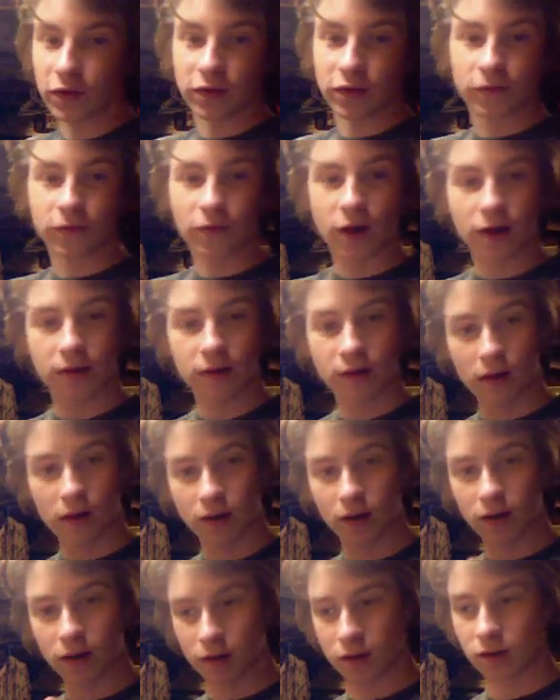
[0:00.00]
in the front
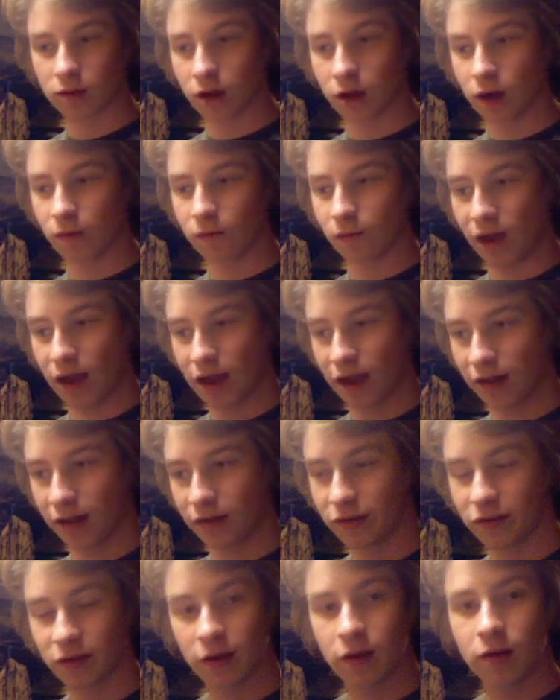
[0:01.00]
are glove
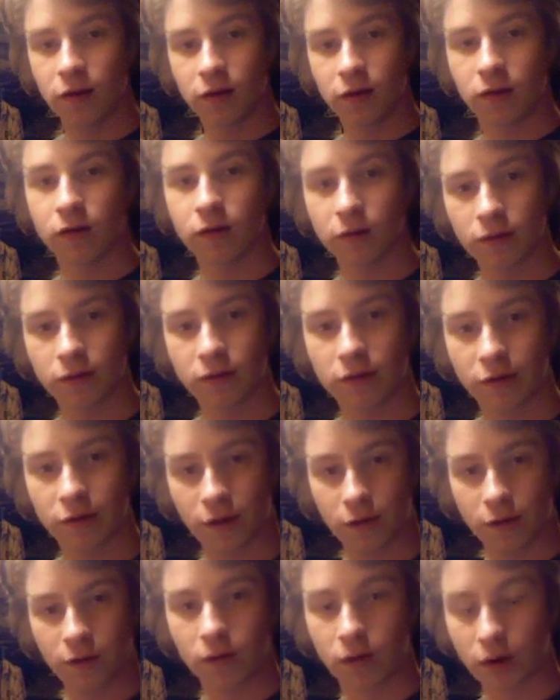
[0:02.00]
hands,
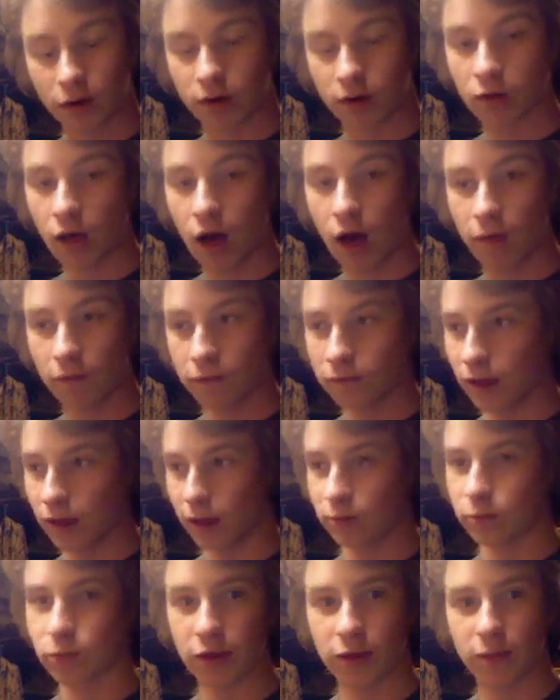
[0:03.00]

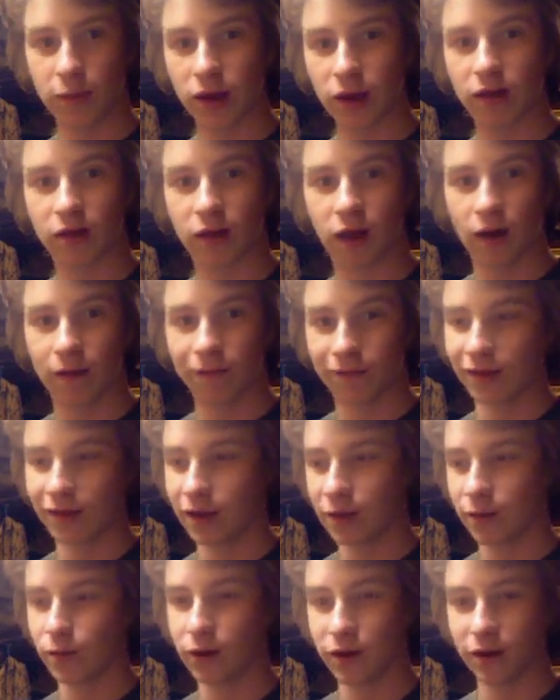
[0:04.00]
like really big gloves
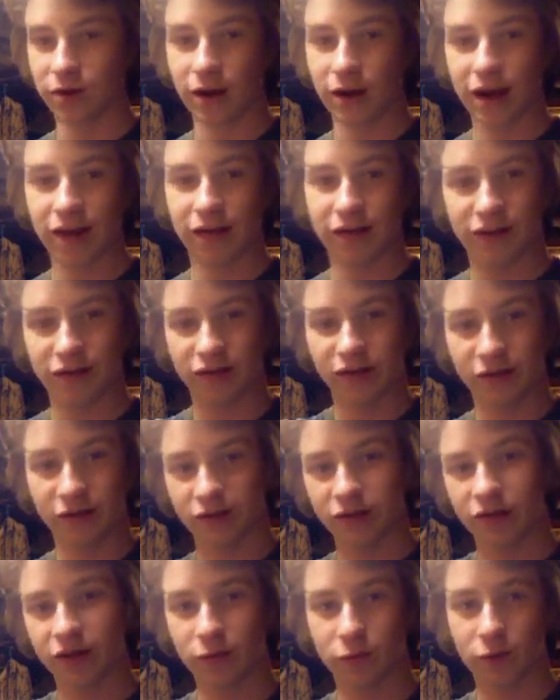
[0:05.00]
that you put your hands into
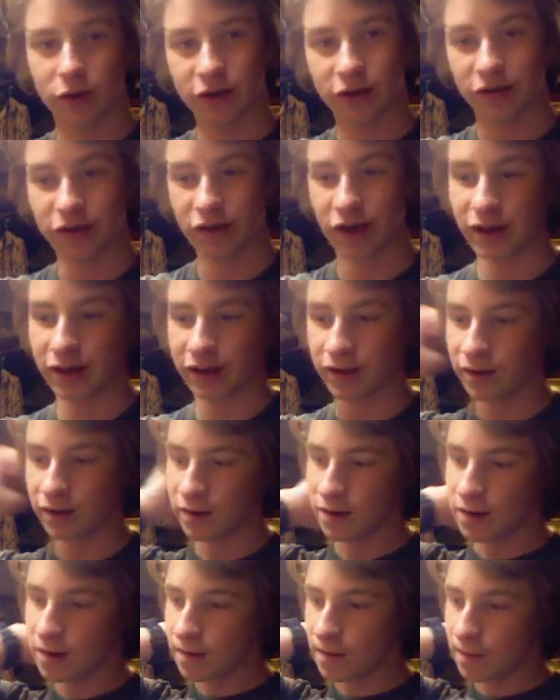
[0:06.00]
so you work inside it.
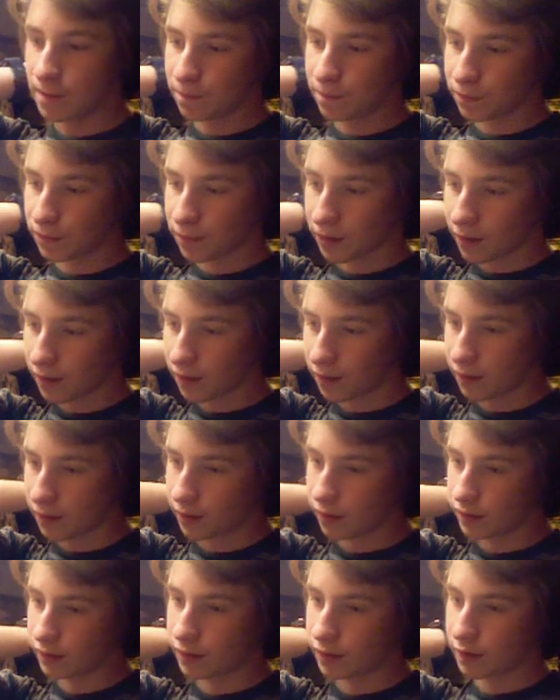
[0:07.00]

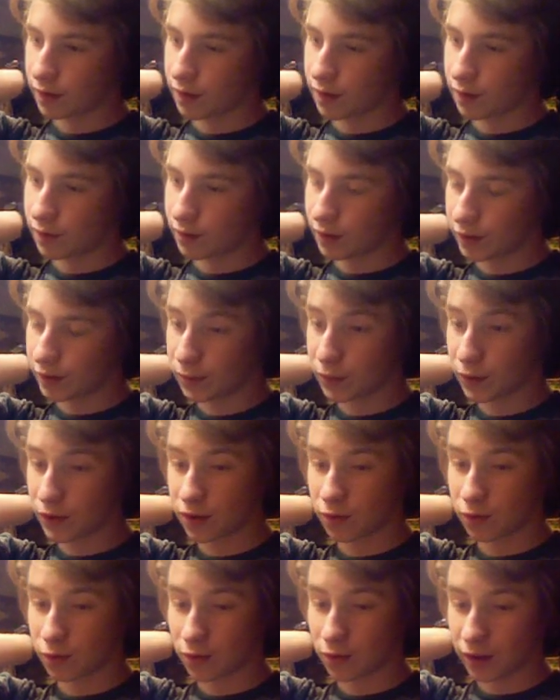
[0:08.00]
So it's
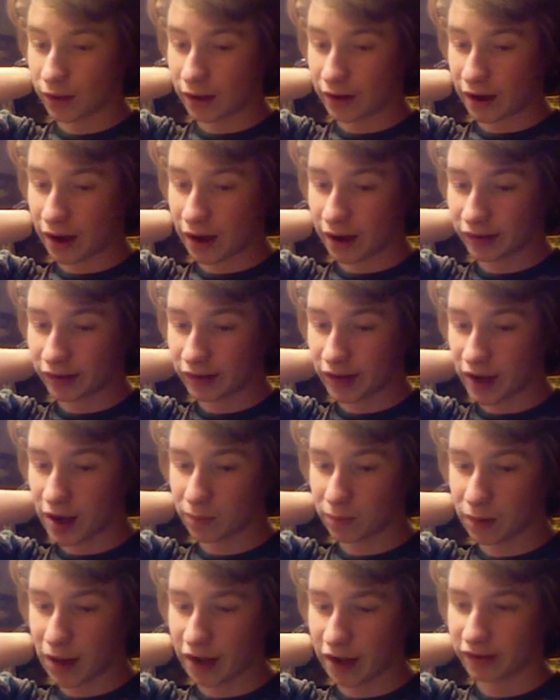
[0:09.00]
pretty cool, and I
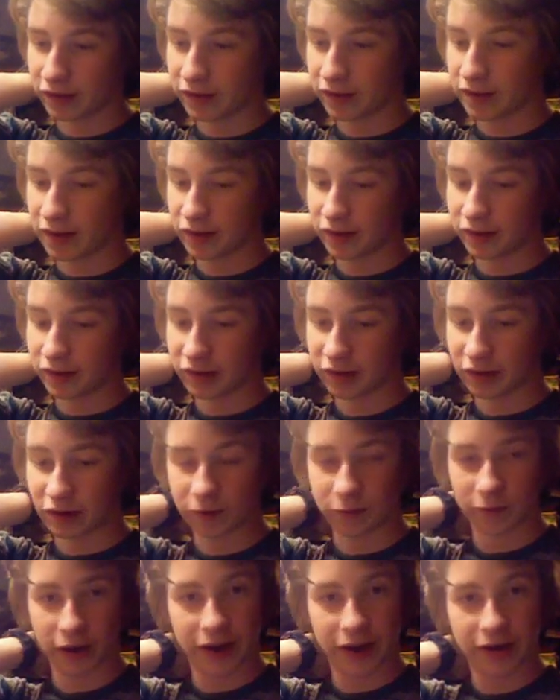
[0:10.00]
sandblasted this instead
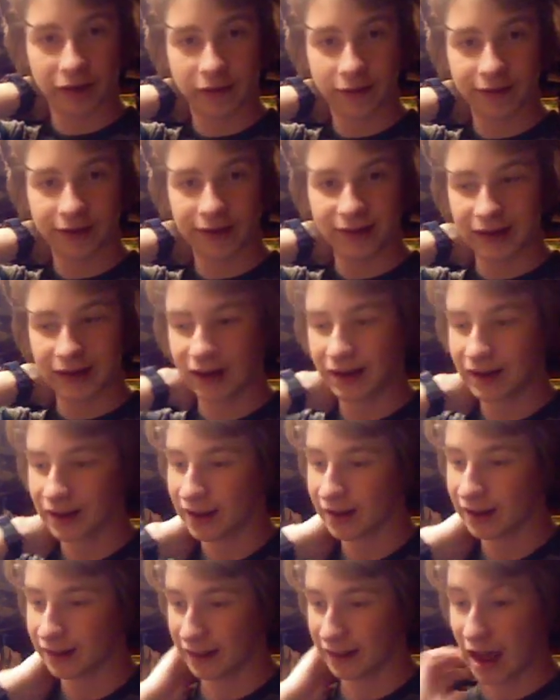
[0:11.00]
of regularly sanding
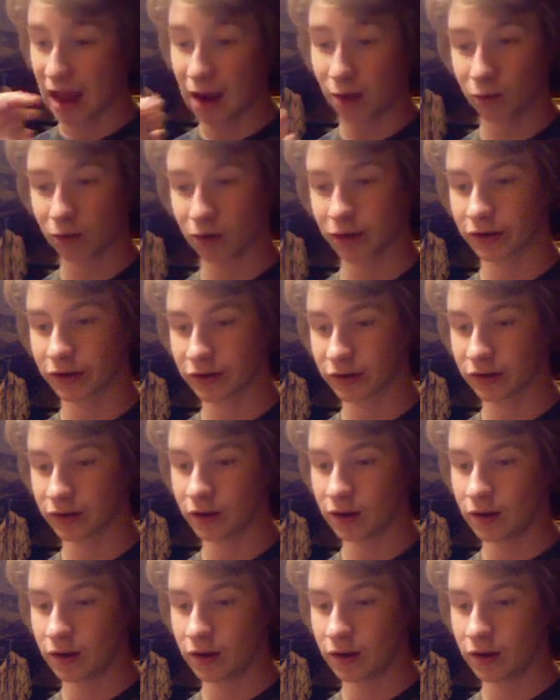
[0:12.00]
it, and that worked